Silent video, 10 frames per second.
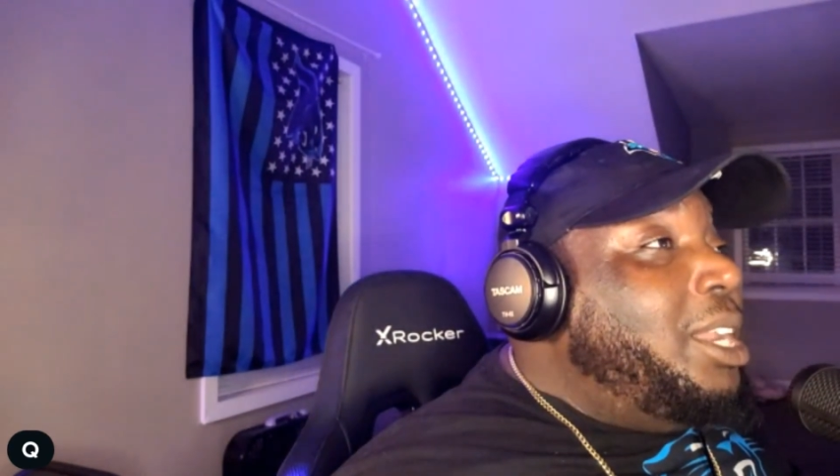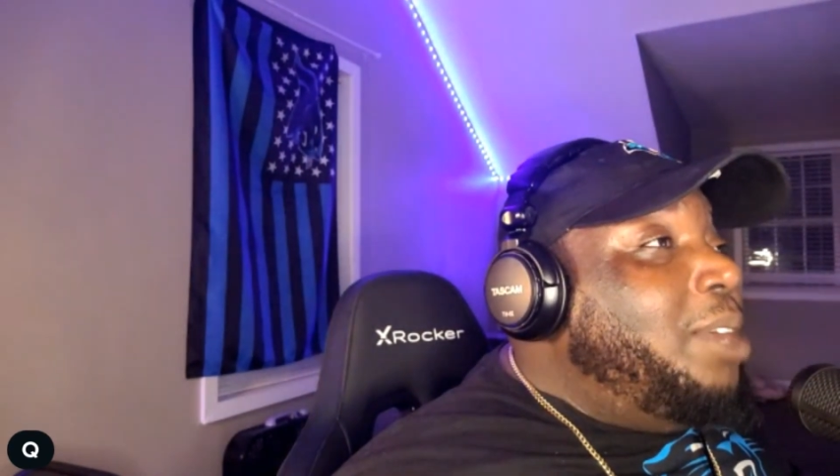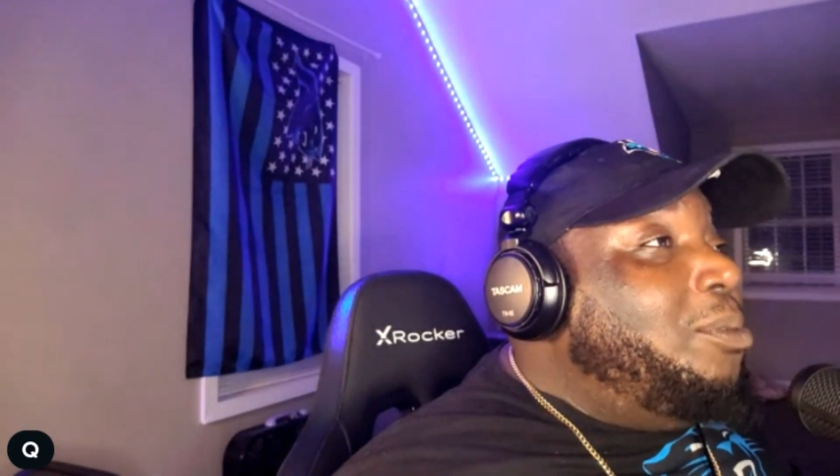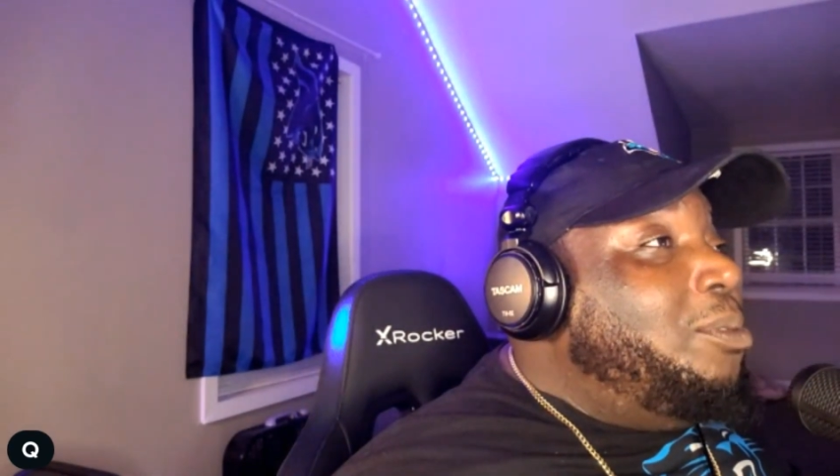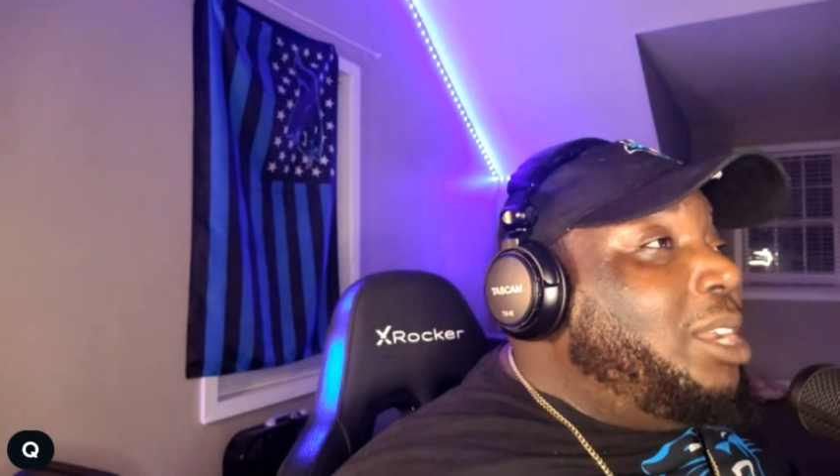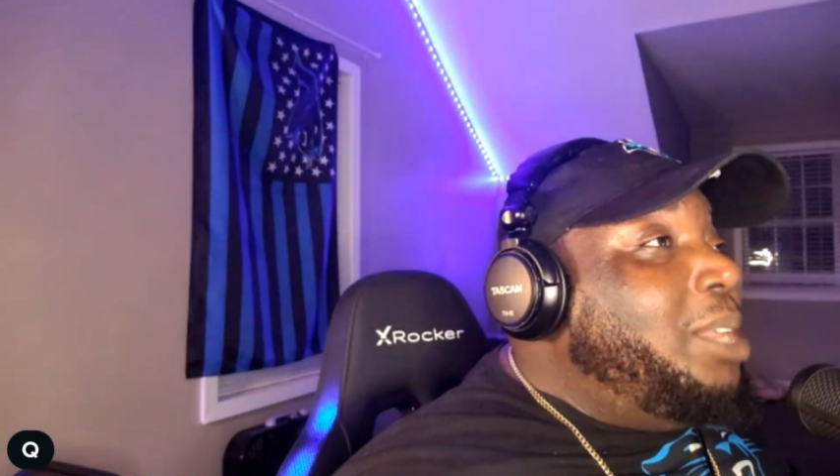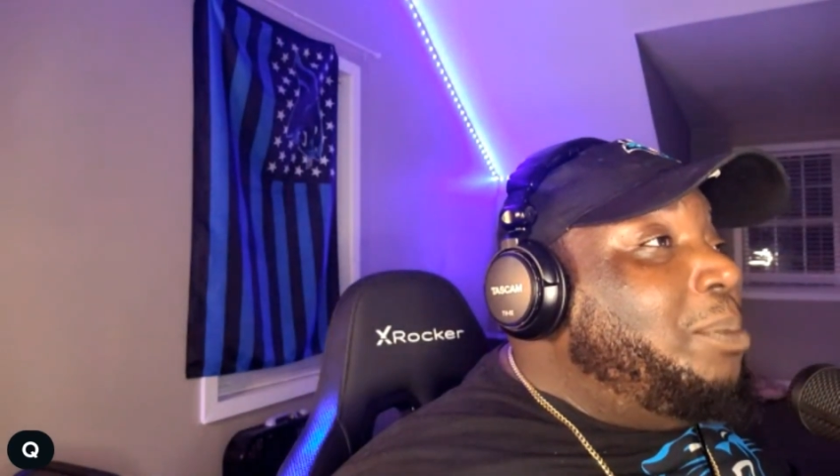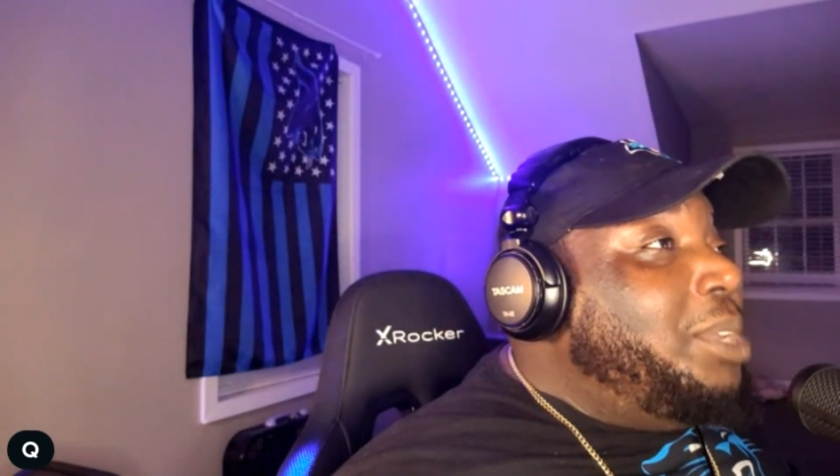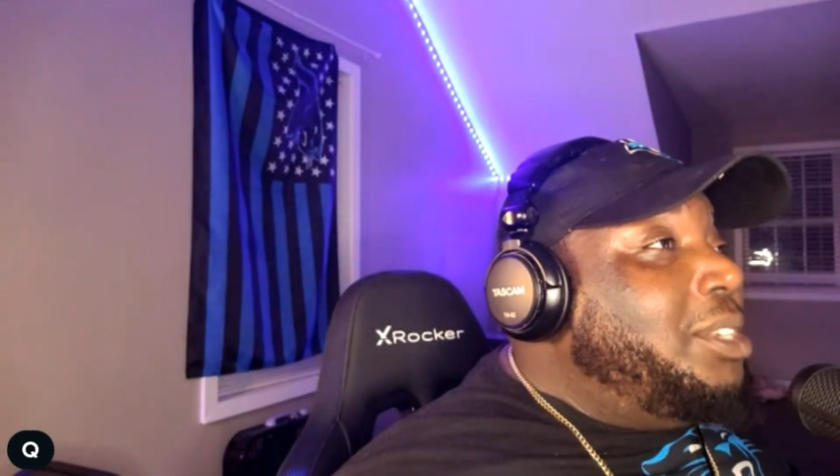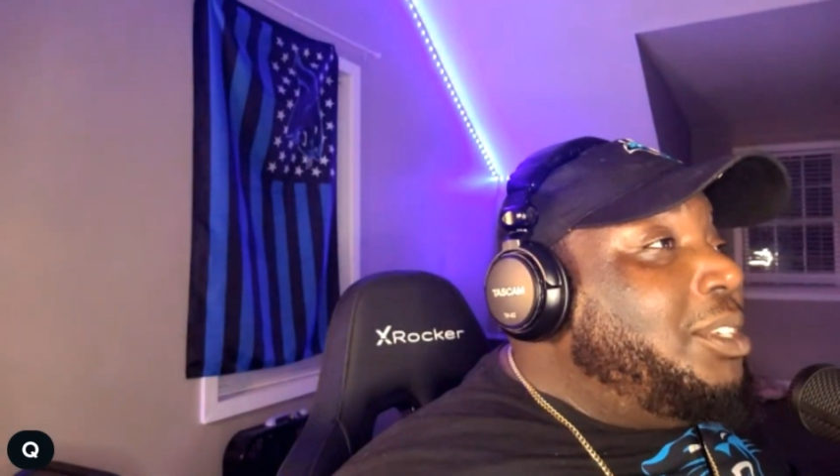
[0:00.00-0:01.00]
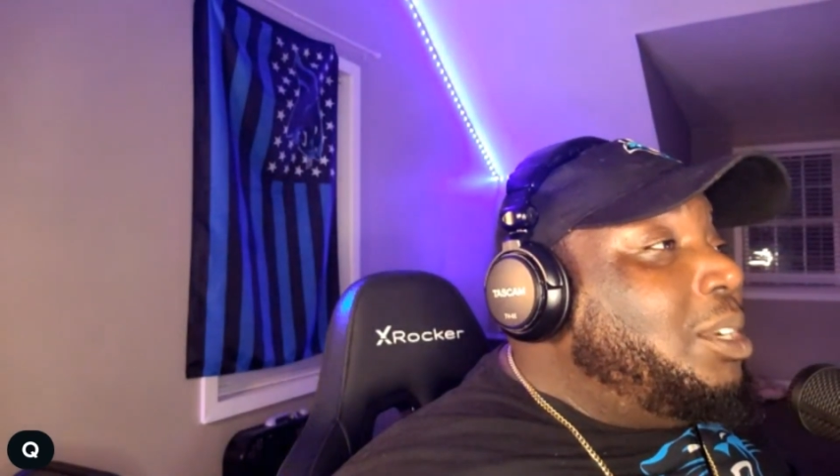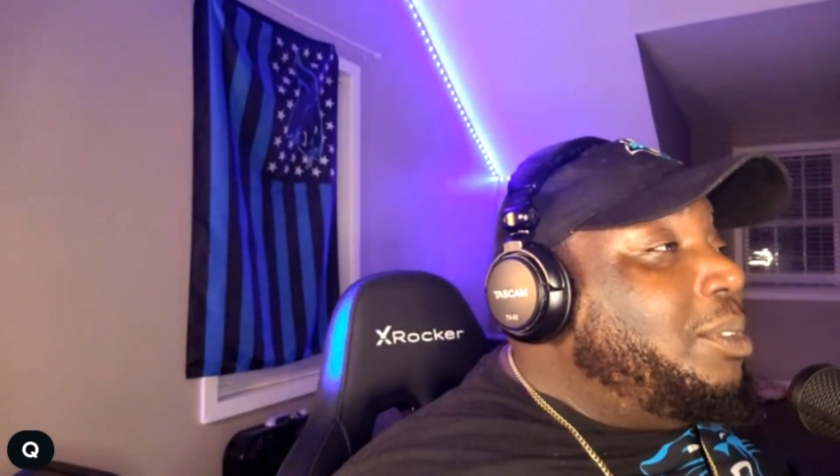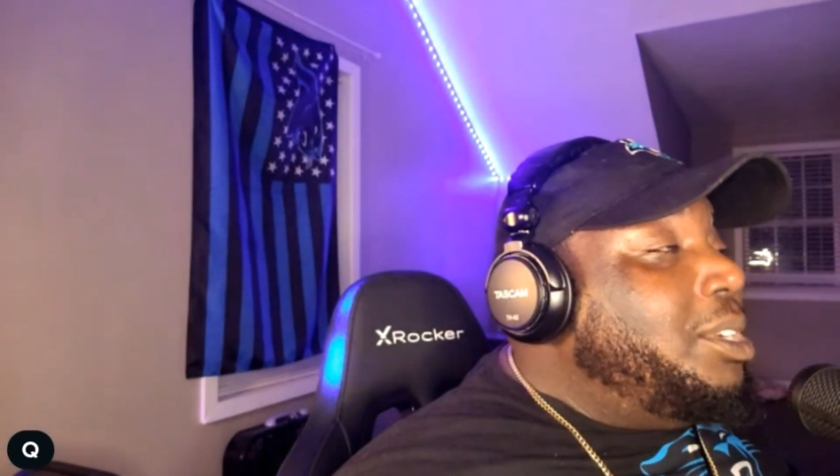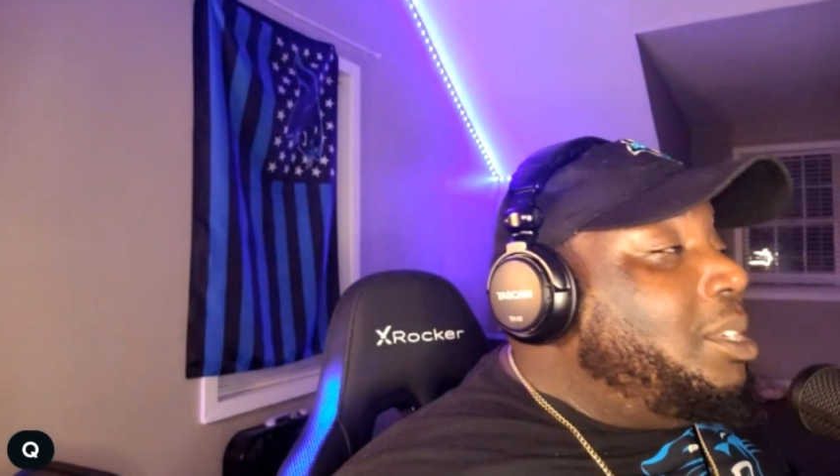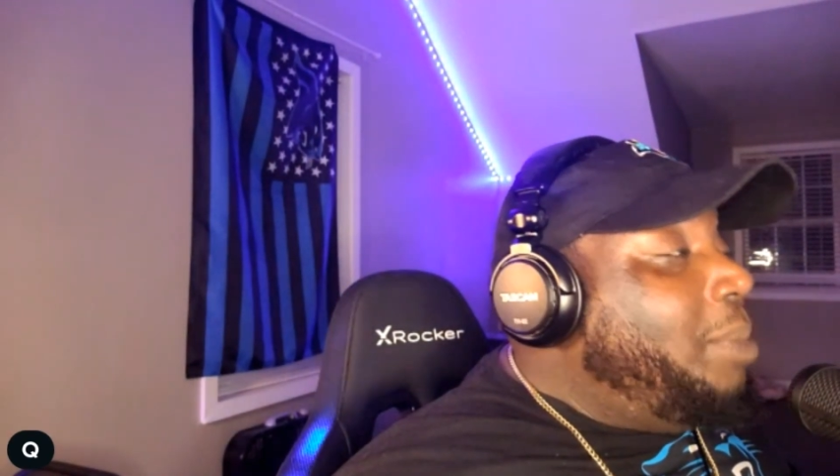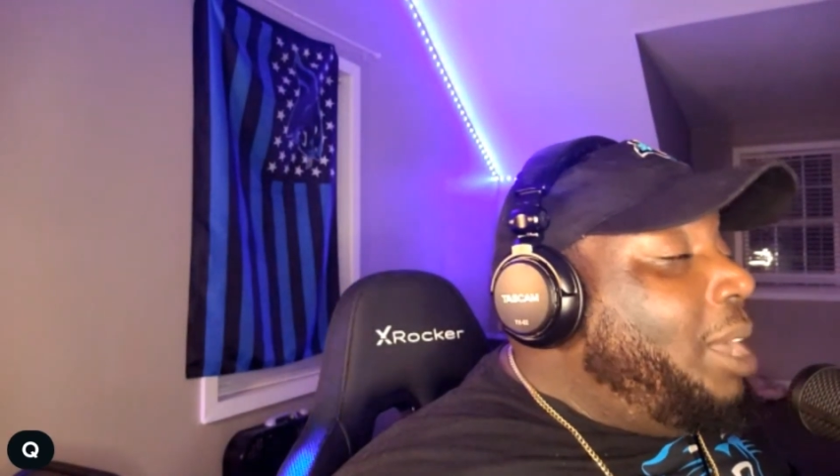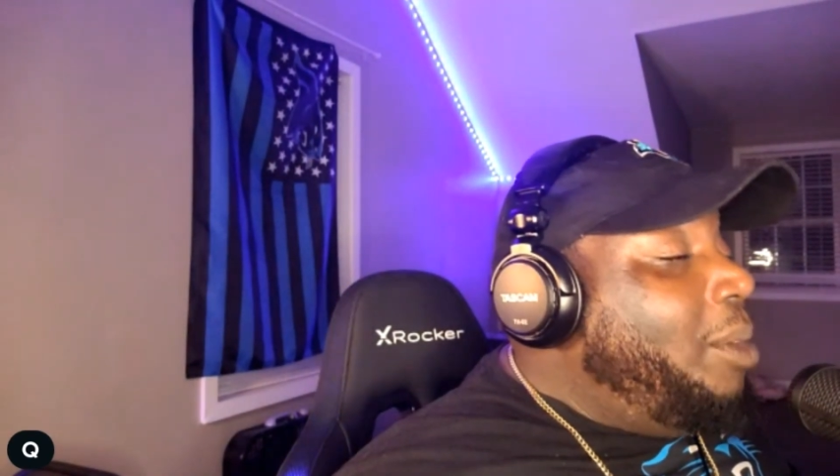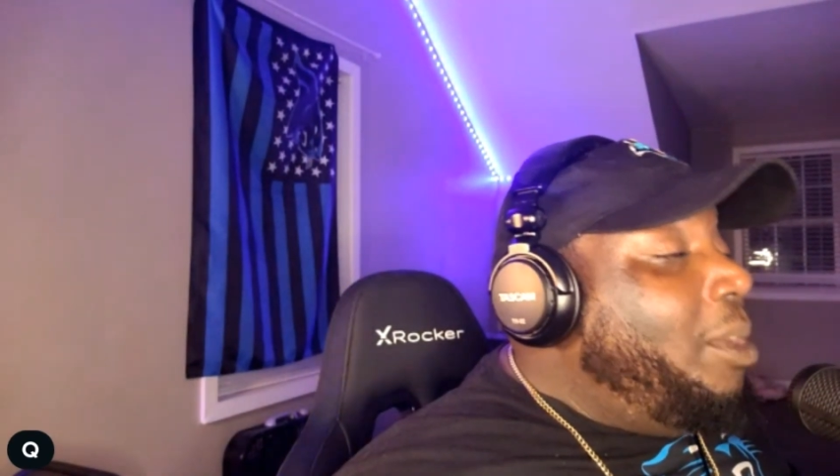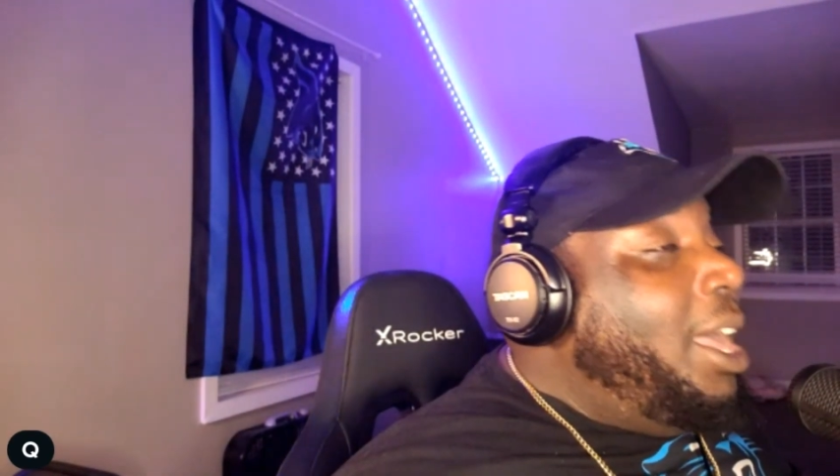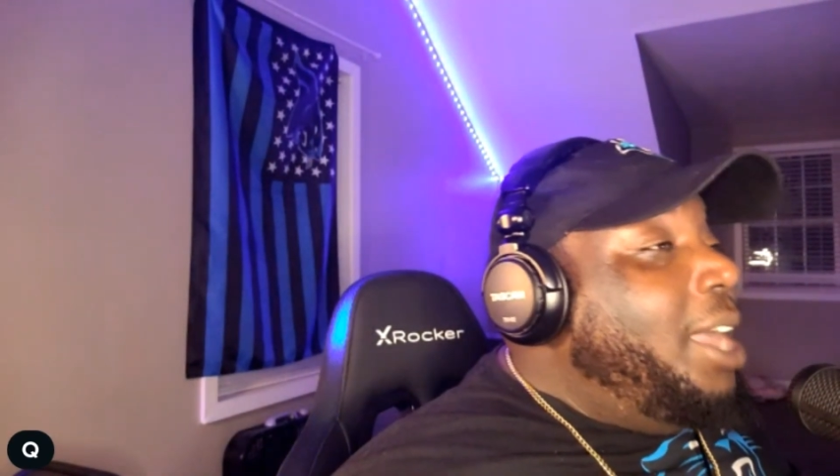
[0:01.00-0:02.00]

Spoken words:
and really be serious about